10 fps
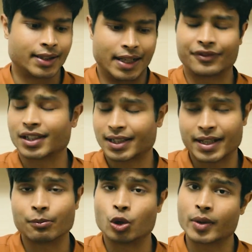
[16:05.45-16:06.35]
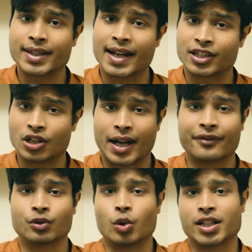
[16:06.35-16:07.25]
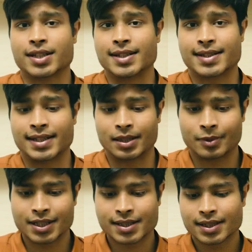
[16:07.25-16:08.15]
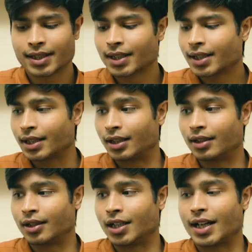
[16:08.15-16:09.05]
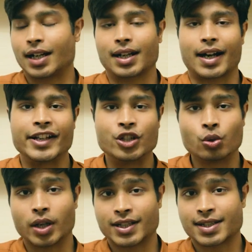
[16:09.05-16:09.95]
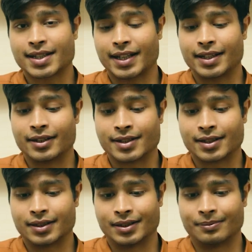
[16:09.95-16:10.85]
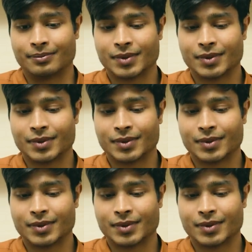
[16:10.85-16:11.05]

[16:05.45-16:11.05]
Definitely a movie that you have to watch in the cinemas. I do want to say there's a